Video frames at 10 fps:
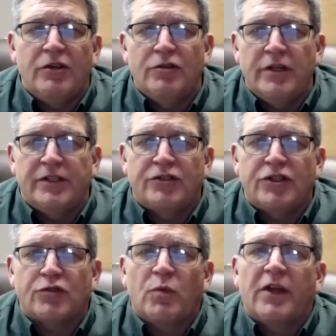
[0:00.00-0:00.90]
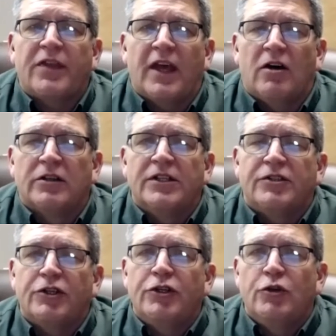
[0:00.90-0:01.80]
It is just withheld
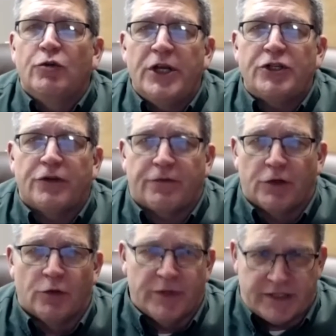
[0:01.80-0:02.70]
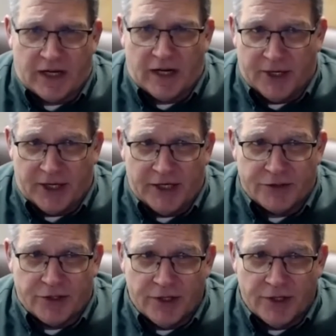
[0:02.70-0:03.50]
until you reach your full retirement age.